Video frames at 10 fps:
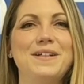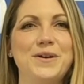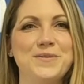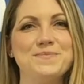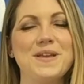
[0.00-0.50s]

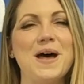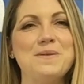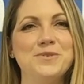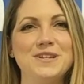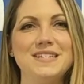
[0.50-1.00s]
Hello,
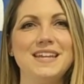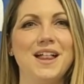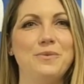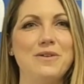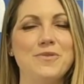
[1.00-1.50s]
I'm Christy
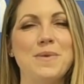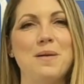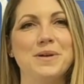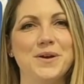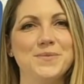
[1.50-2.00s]
Callowet from
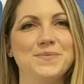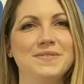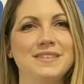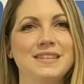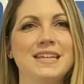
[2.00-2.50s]
ALPCO.
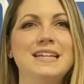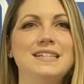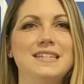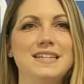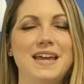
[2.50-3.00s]

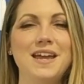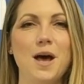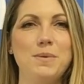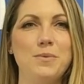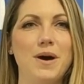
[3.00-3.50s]
Today
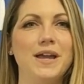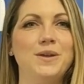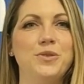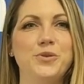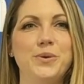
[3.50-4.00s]
I'll be
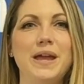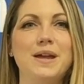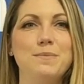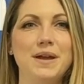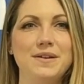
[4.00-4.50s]
walking you through a
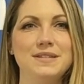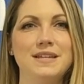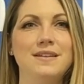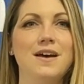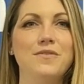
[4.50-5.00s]

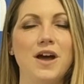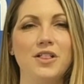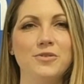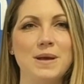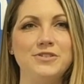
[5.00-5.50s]
comparison of
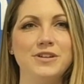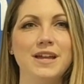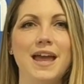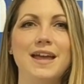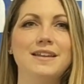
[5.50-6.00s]
colorimetric
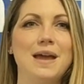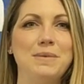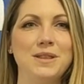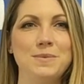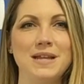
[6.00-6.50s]
and
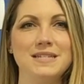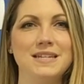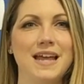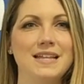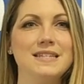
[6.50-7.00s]

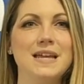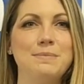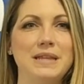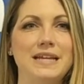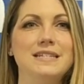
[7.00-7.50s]
chemiluminescent
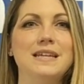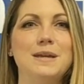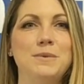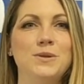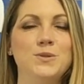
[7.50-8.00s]
enzyme-linked
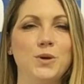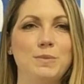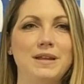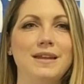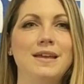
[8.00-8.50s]

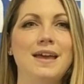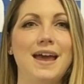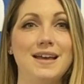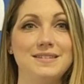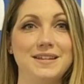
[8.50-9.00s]
immunosorbent
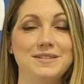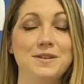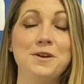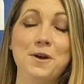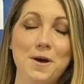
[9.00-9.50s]

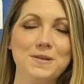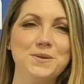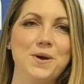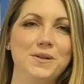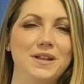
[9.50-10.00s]
assays,
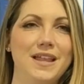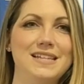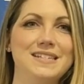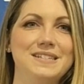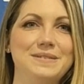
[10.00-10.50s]
also called
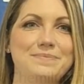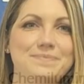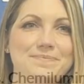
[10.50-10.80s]
ELISAs.